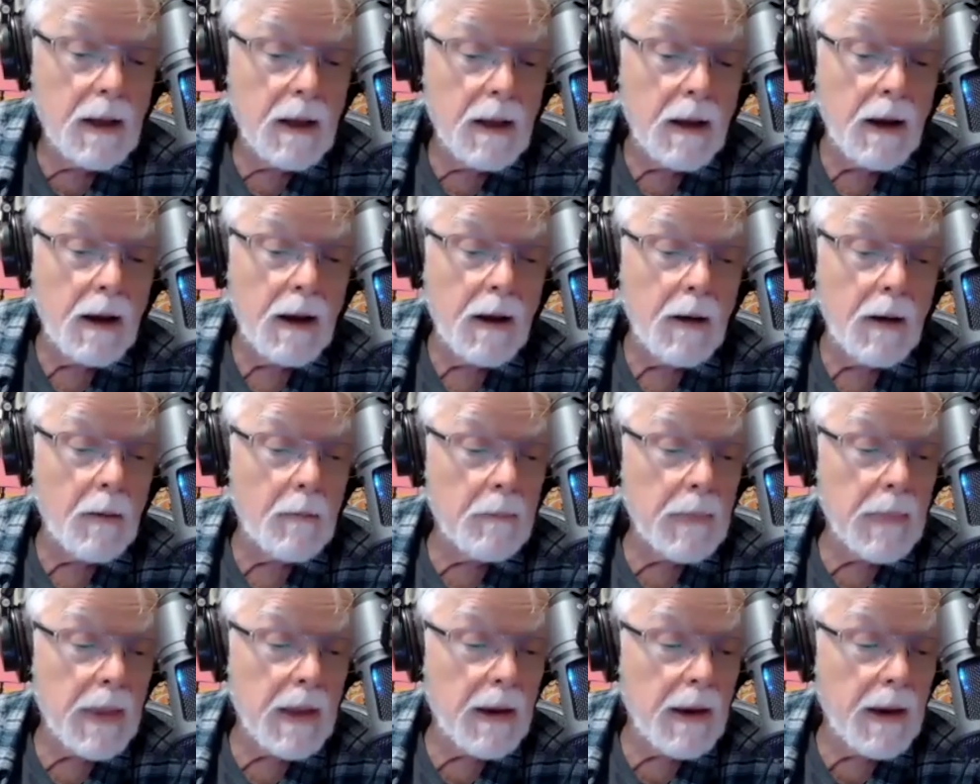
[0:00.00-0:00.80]

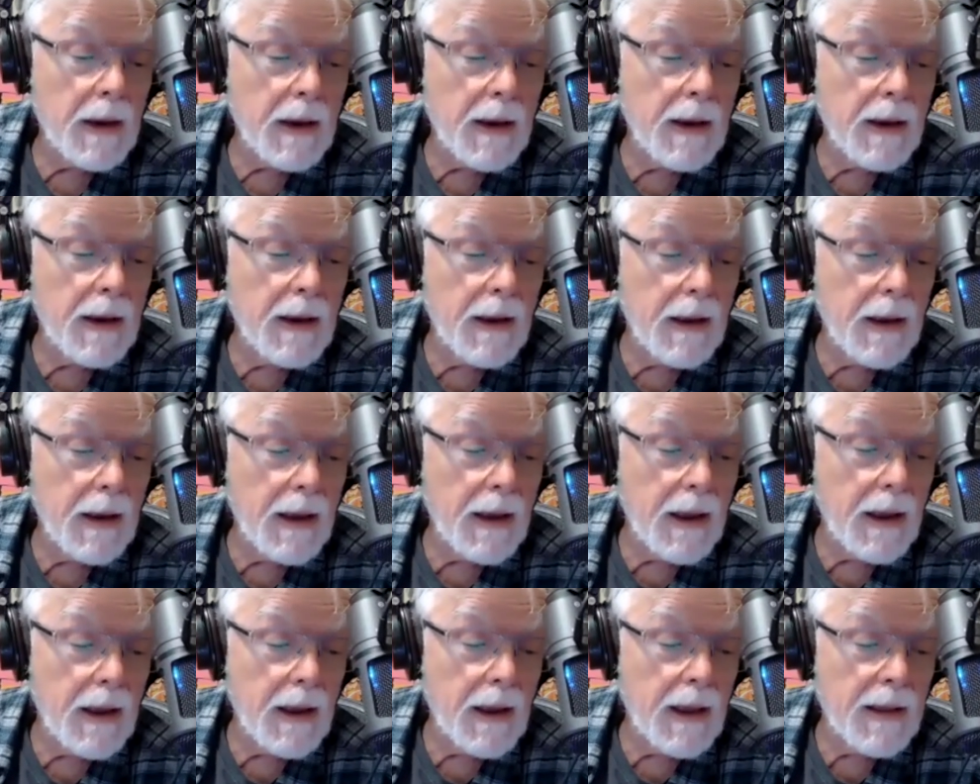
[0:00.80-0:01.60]

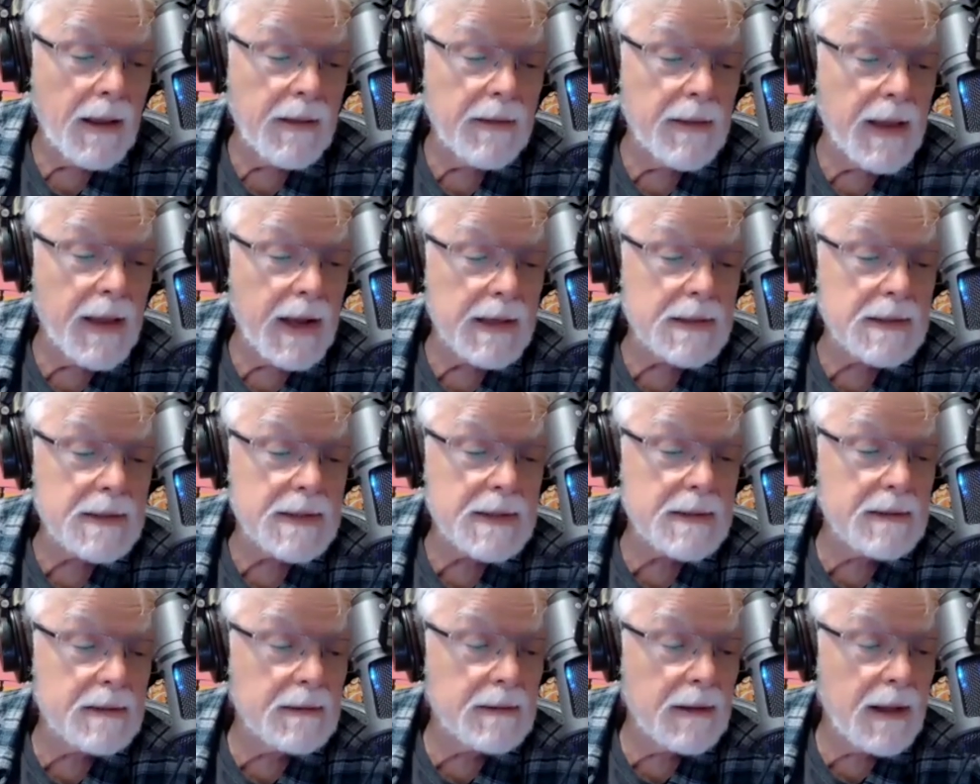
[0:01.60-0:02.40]
And
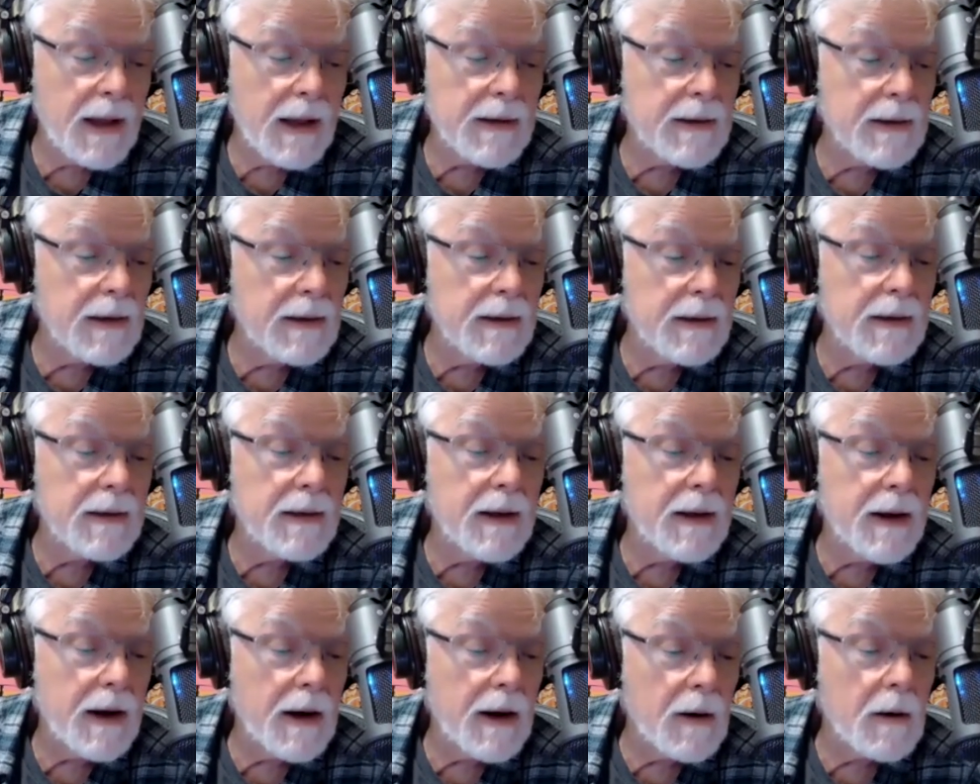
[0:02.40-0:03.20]
that's like an
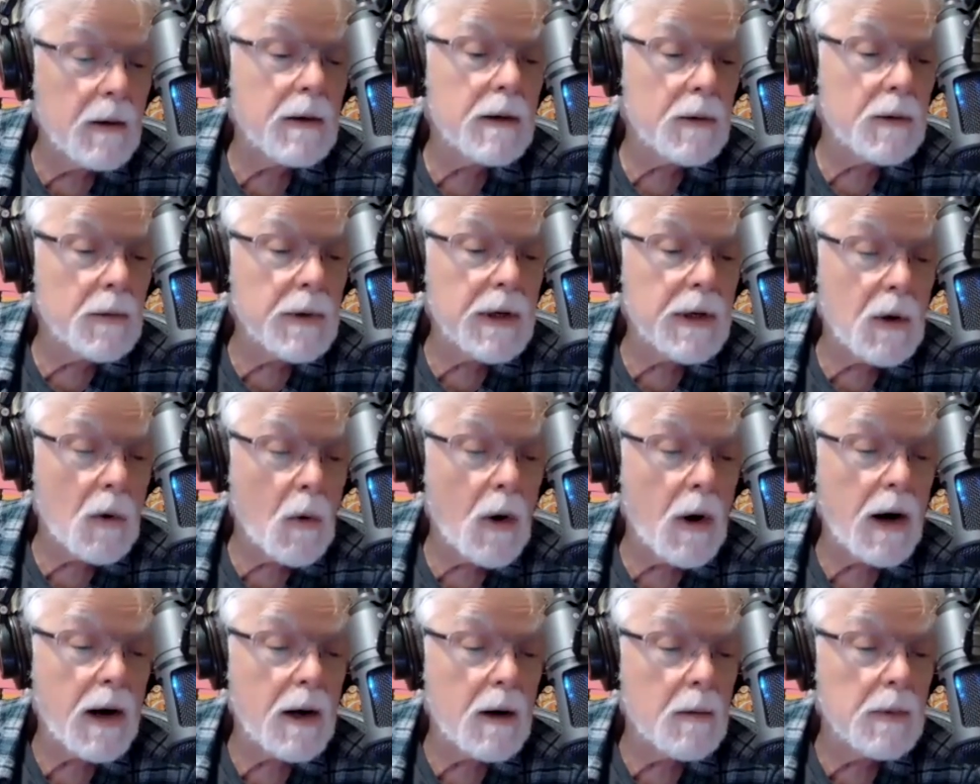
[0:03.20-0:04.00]
inherent
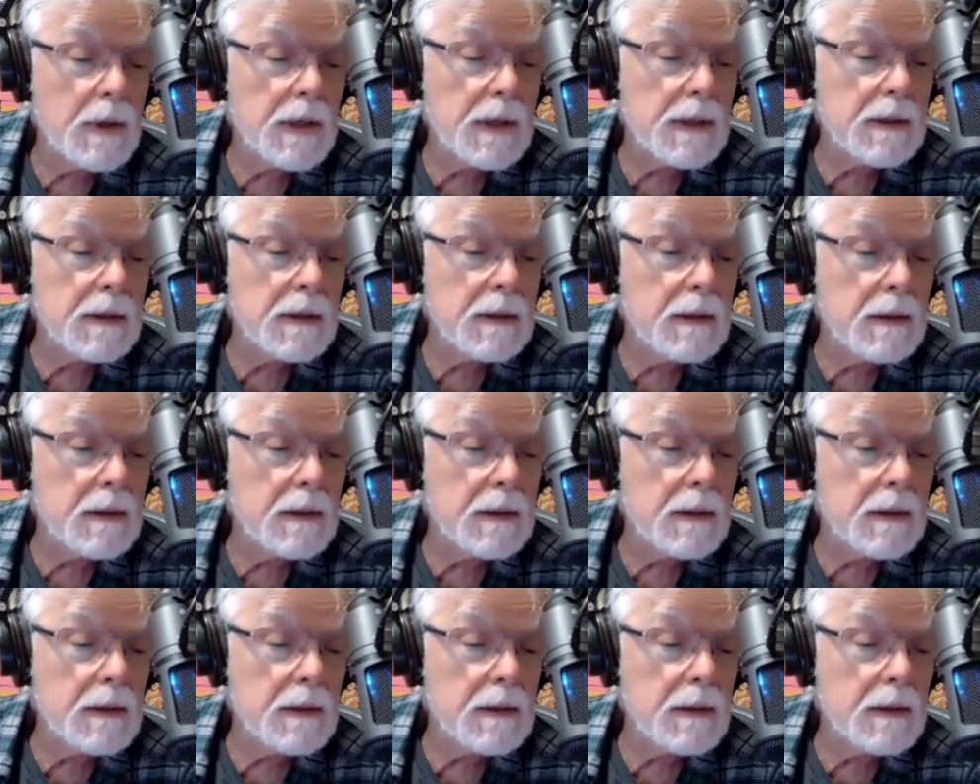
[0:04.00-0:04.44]
requirement